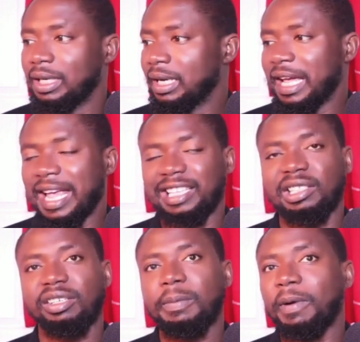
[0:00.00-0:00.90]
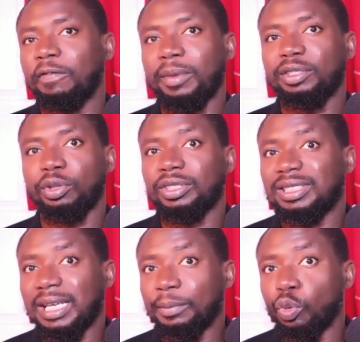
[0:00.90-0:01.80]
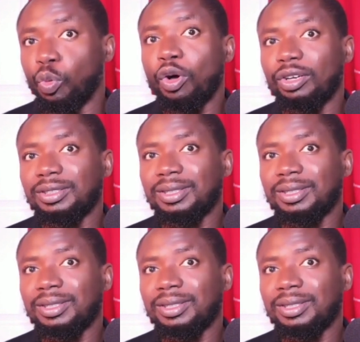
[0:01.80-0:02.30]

exhilarating performance all the time you want,